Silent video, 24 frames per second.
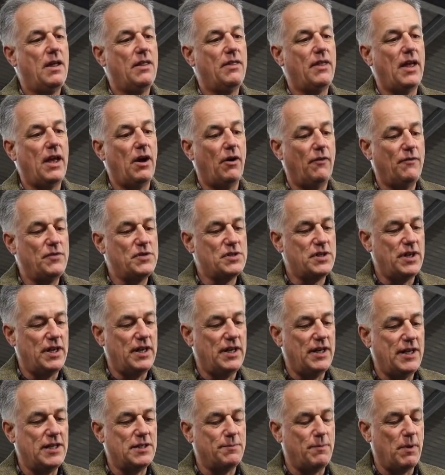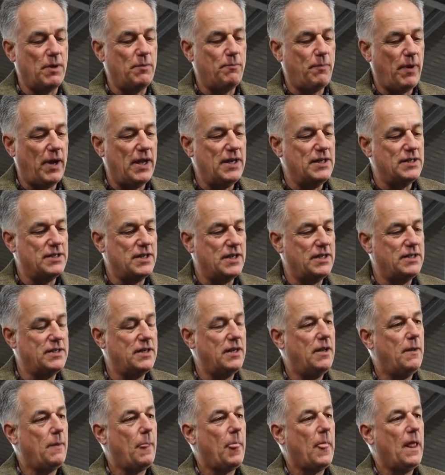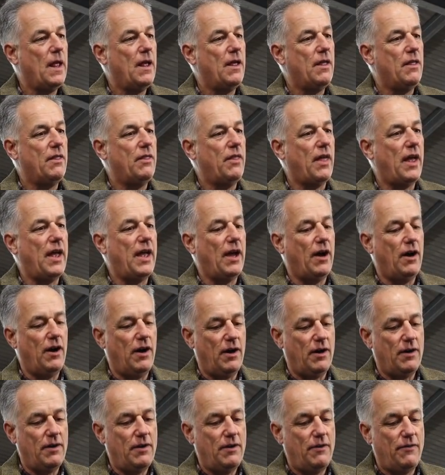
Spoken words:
They obviously need to be painted. They are